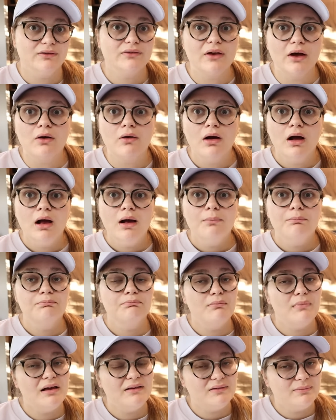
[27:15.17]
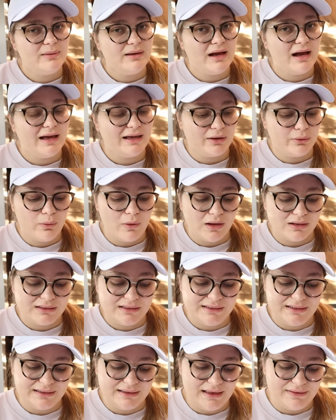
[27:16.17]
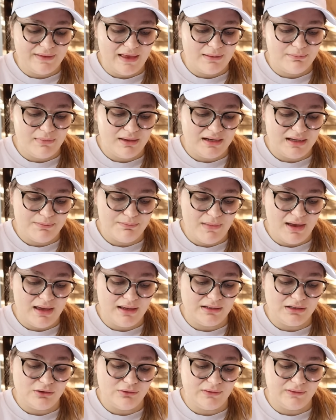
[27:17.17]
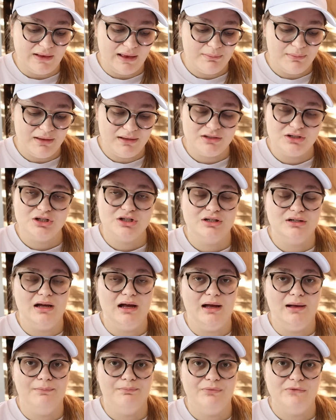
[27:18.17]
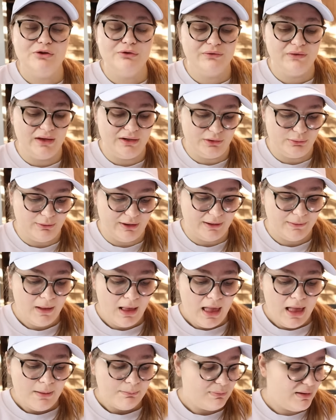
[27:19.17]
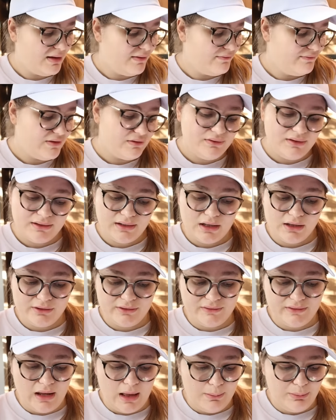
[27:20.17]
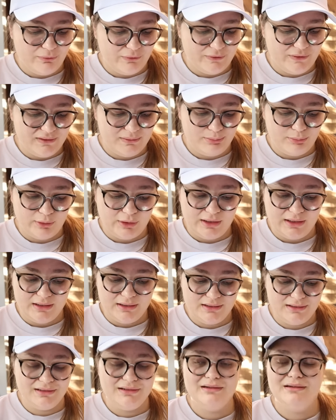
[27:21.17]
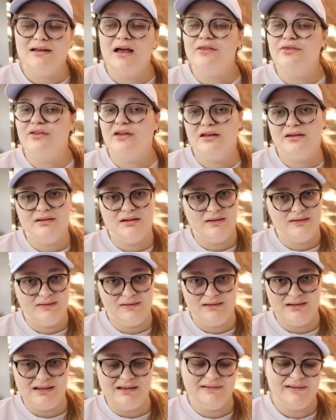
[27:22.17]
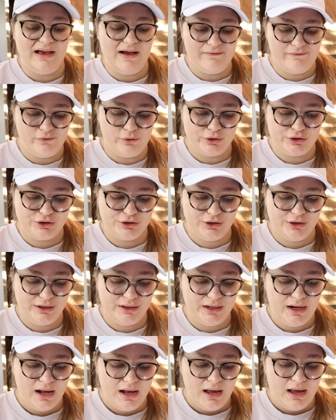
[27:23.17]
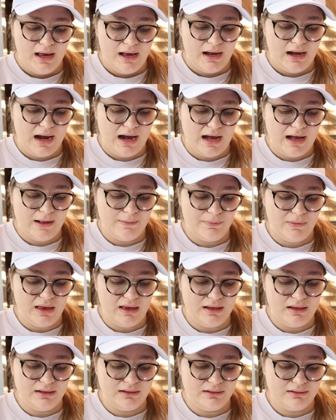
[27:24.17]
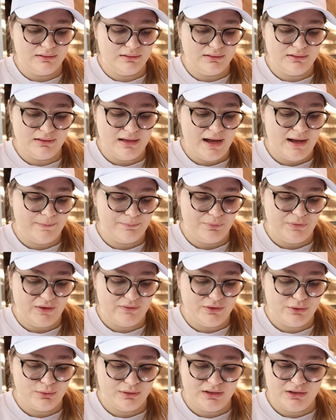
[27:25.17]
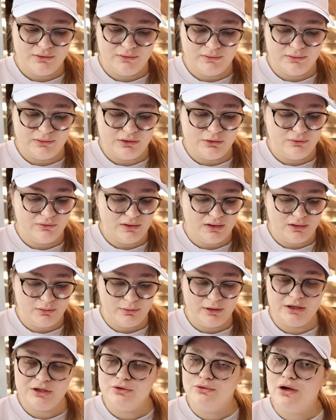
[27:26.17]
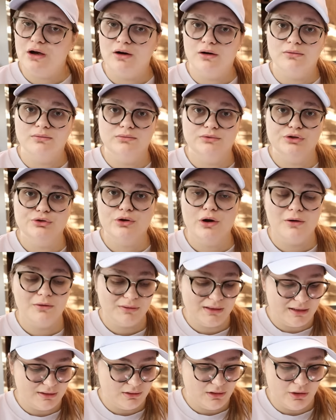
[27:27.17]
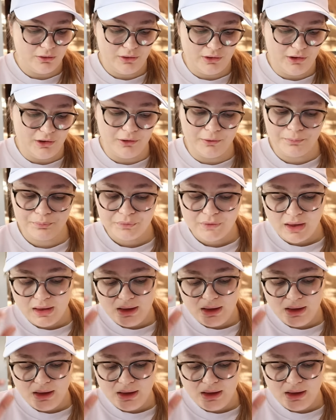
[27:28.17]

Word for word: So must be high quality to get that many men using that much um, used underwear. But $50 and up for this brand, nothing to sneeze at for sure. Um, and yeah, if you want to use used underwear, you go, you go Glen Coco.